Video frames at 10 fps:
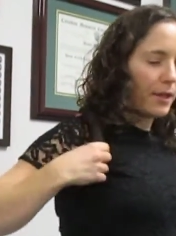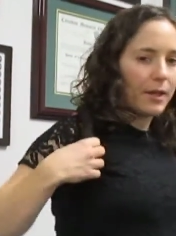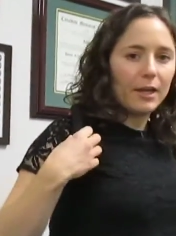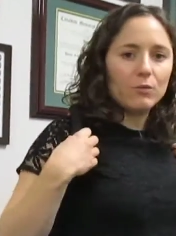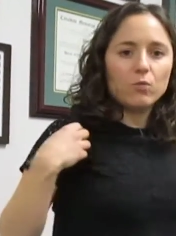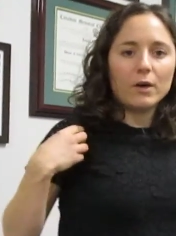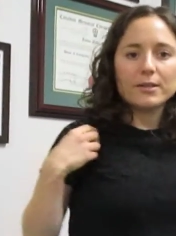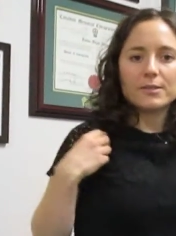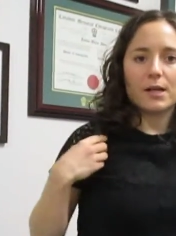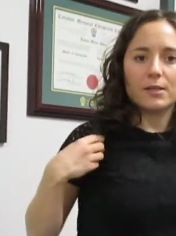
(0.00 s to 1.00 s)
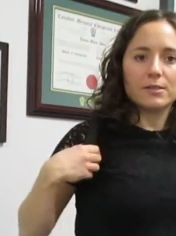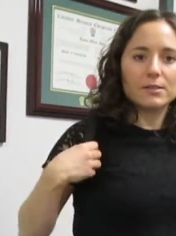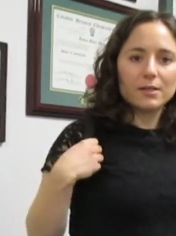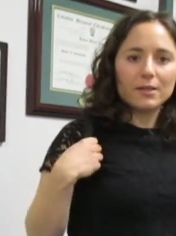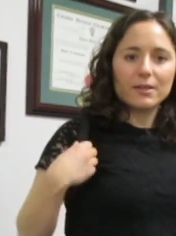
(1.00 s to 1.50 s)
And what it
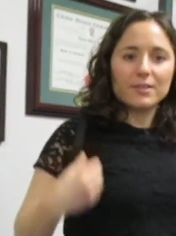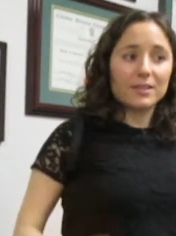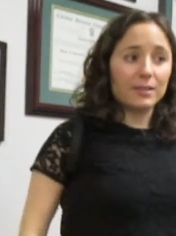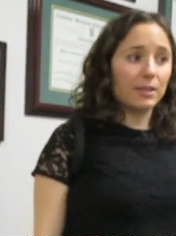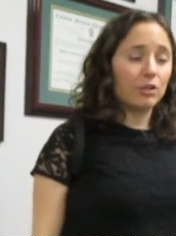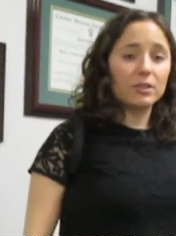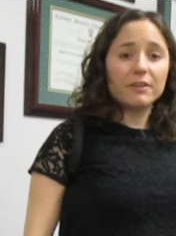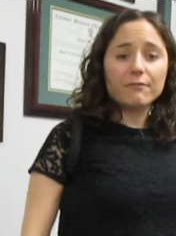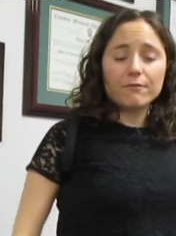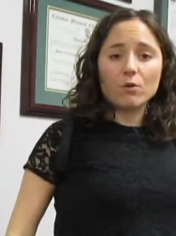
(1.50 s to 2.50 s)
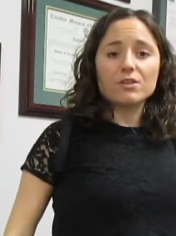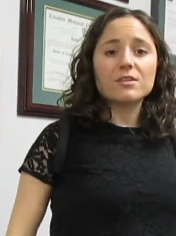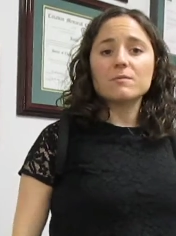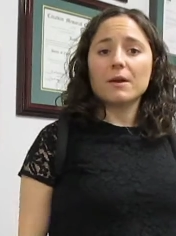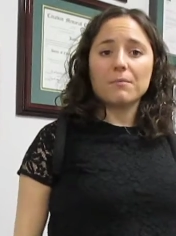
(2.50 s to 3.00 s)
does is it literally
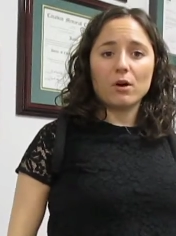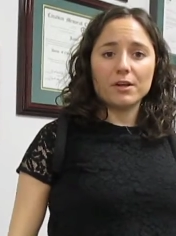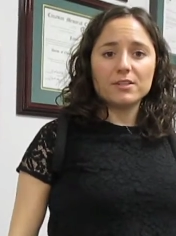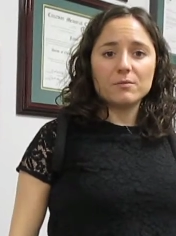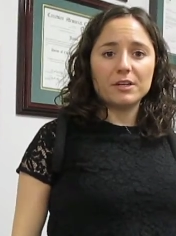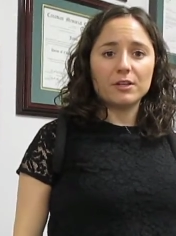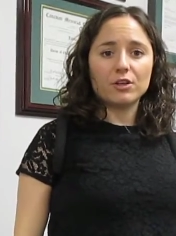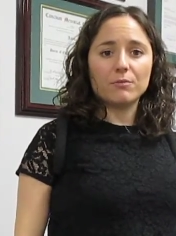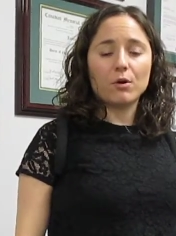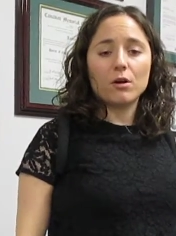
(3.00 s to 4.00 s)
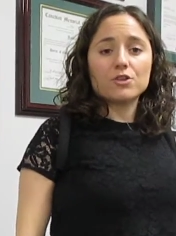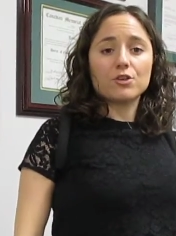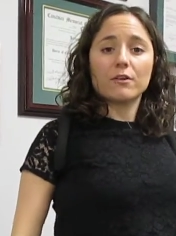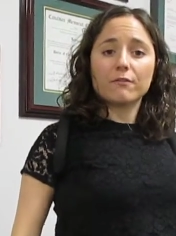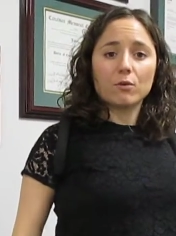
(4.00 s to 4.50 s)
forces my body to be in good posture.
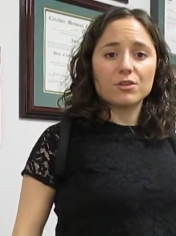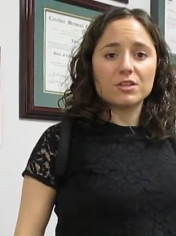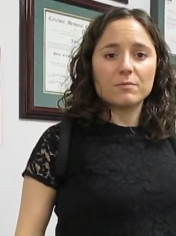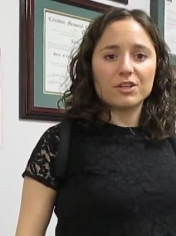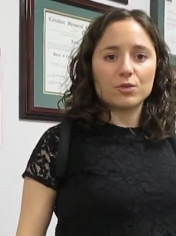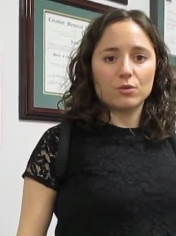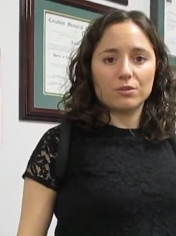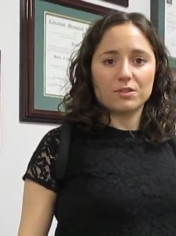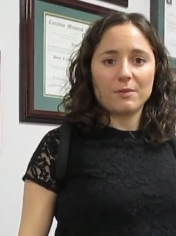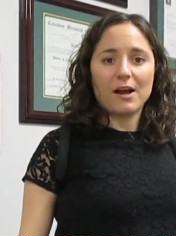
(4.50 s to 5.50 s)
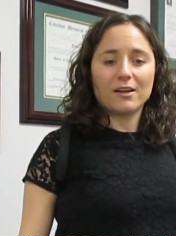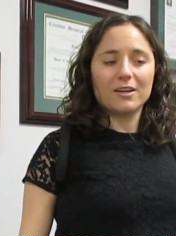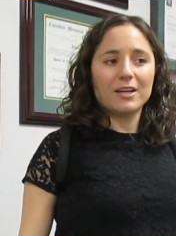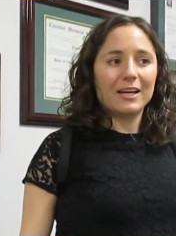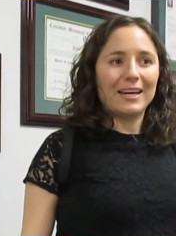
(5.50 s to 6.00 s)
It forces my shoulders back.
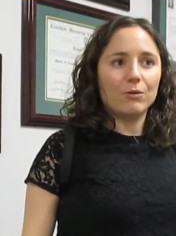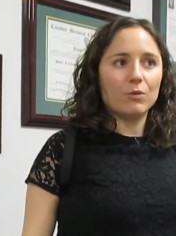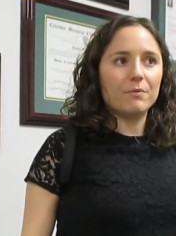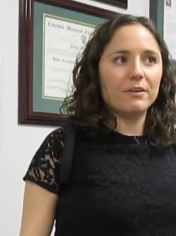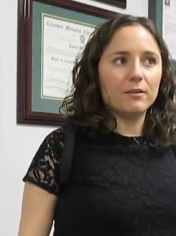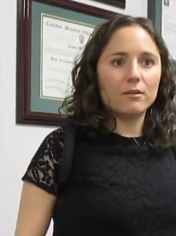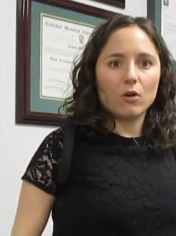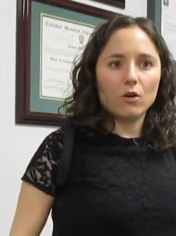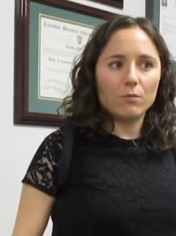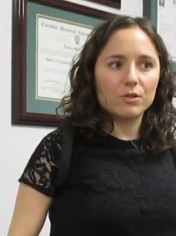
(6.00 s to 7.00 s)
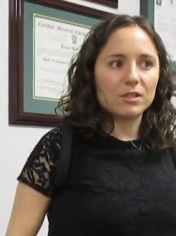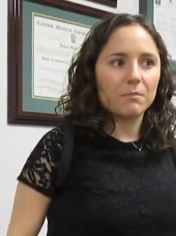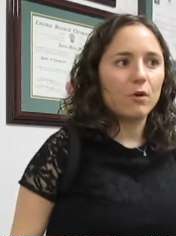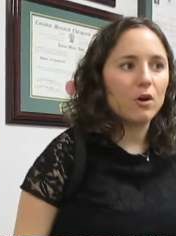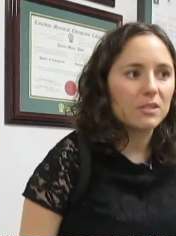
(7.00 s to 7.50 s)
It would be almost
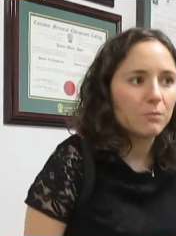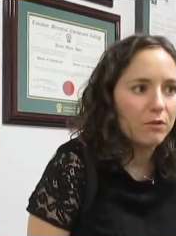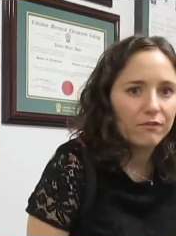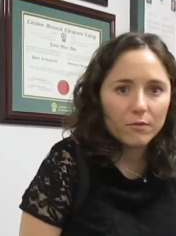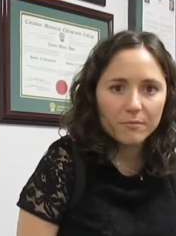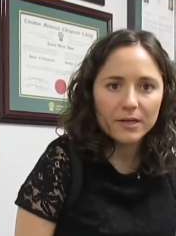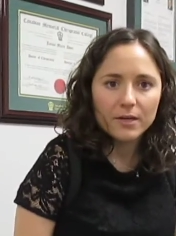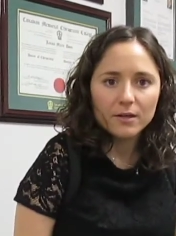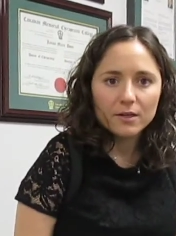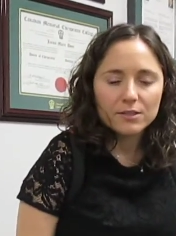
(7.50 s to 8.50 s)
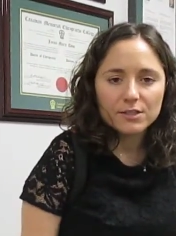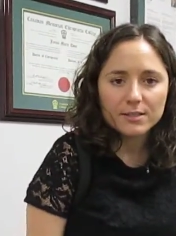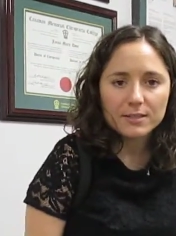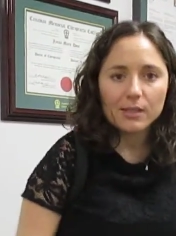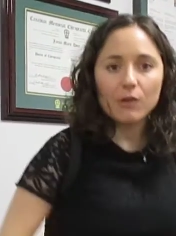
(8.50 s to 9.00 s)
impossible for me to
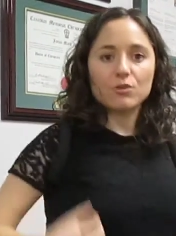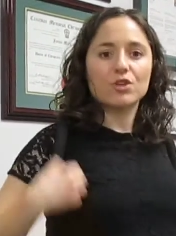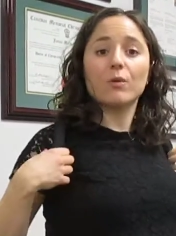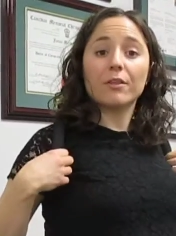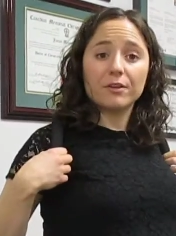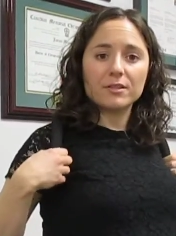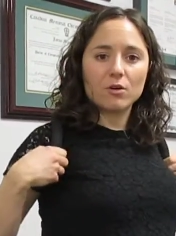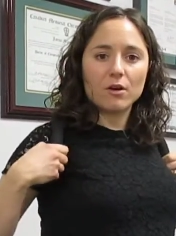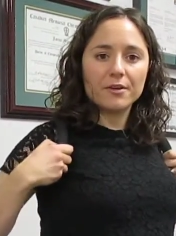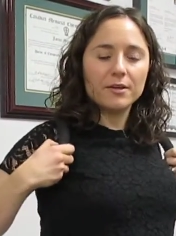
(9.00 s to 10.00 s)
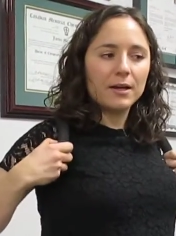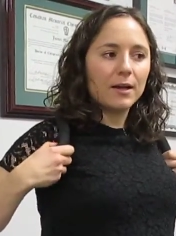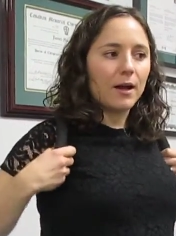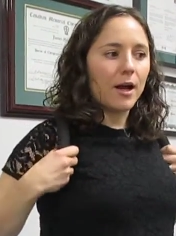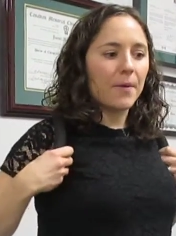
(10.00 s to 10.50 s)
slouch with this on.
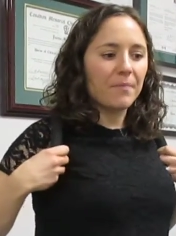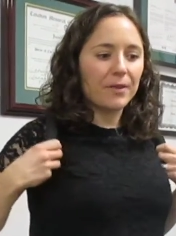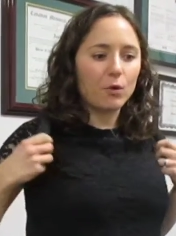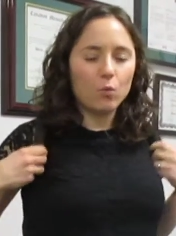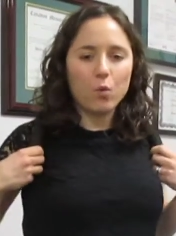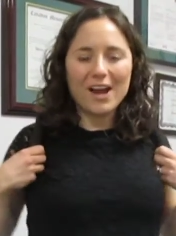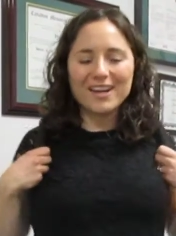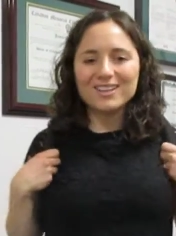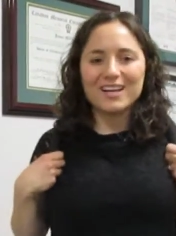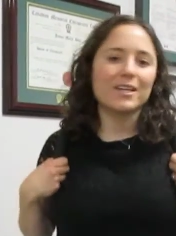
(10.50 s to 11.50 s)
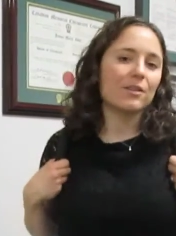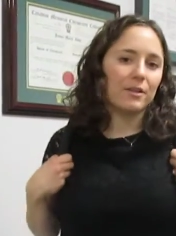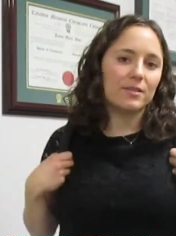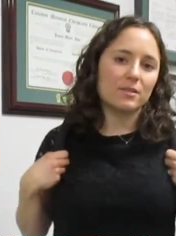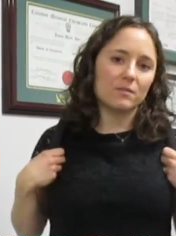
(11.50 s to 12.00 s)
Um, why I like
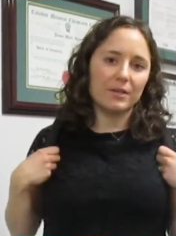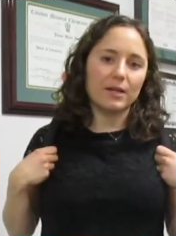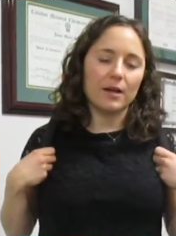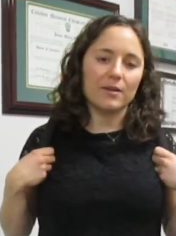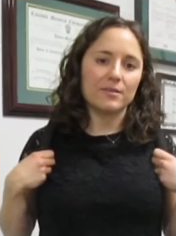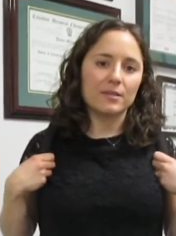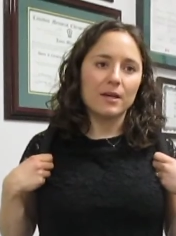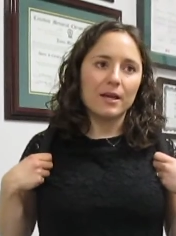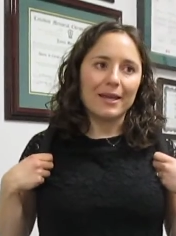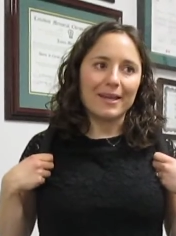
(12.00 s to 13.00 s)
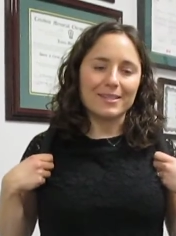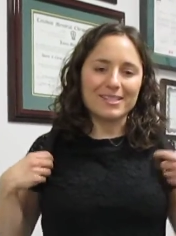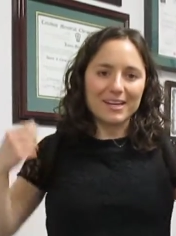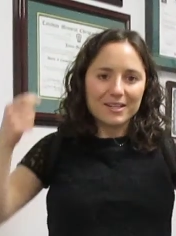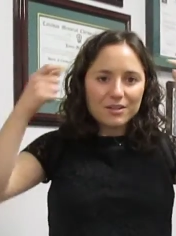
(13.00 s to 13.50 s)
this is because it
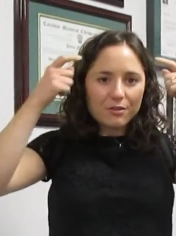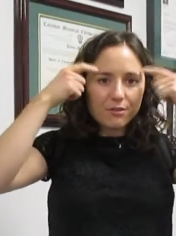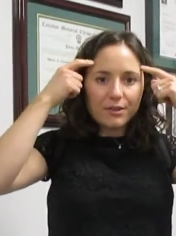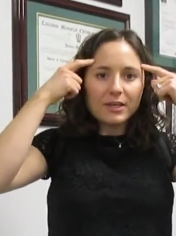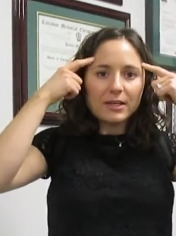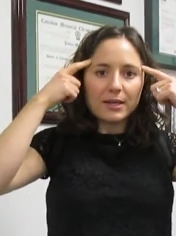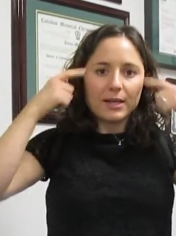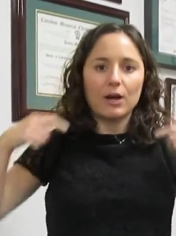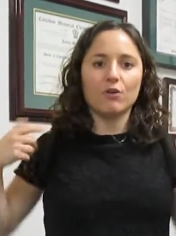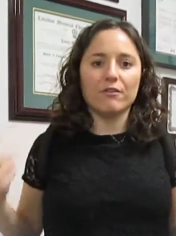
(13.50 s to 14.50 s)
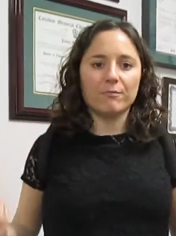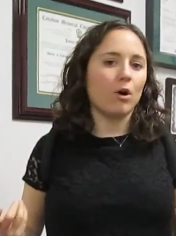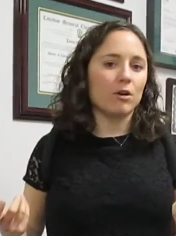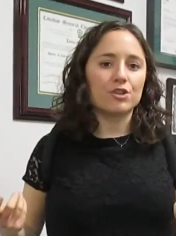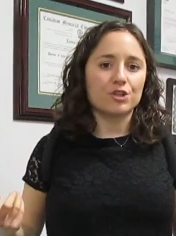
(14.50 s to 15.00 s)
takes thinking out of
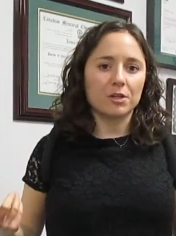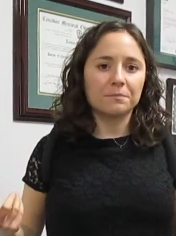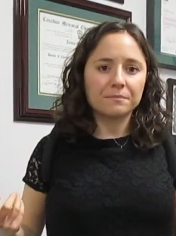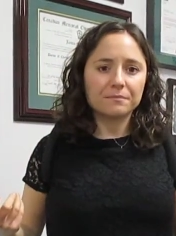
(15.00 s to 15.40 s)
posture.